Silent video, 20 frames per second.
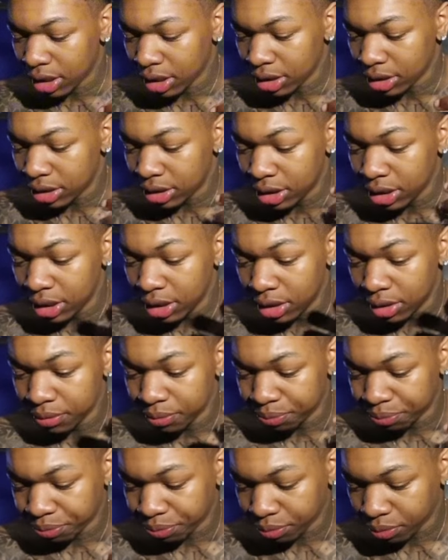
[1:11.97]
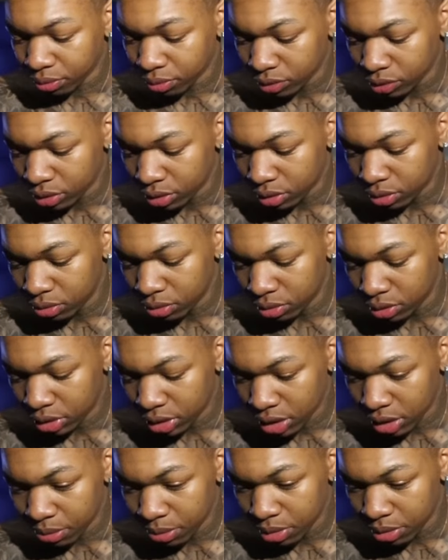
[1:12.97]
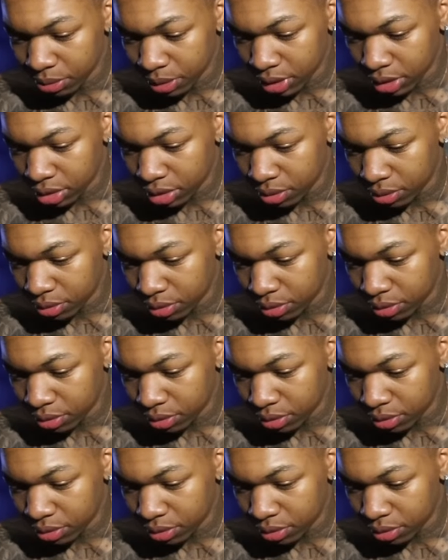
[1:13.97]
y'all can see, the